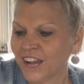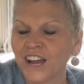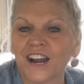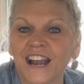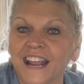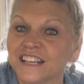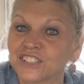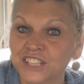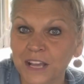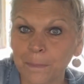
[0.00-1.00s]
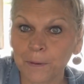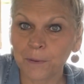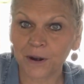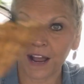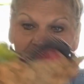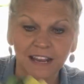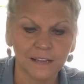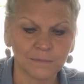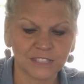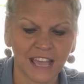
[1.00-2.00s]
All right, just a couple more
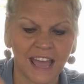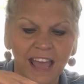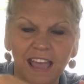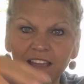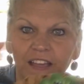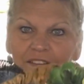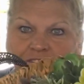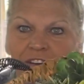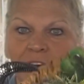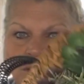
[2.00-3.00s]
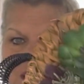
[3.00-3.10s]
items. I found